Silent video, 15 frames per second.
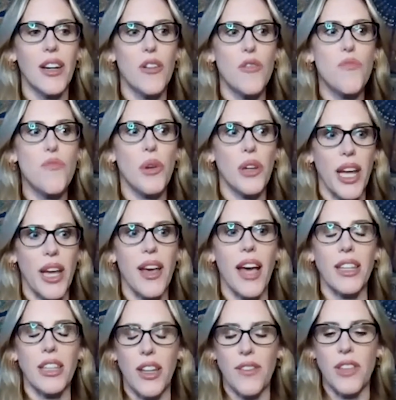but
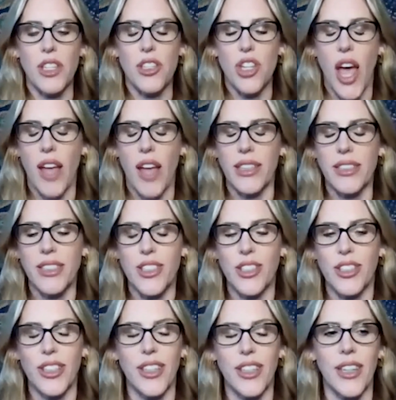I loved the
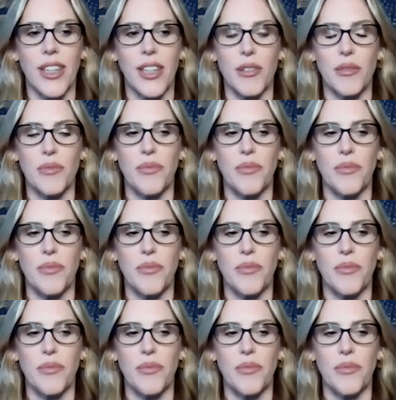challenge. I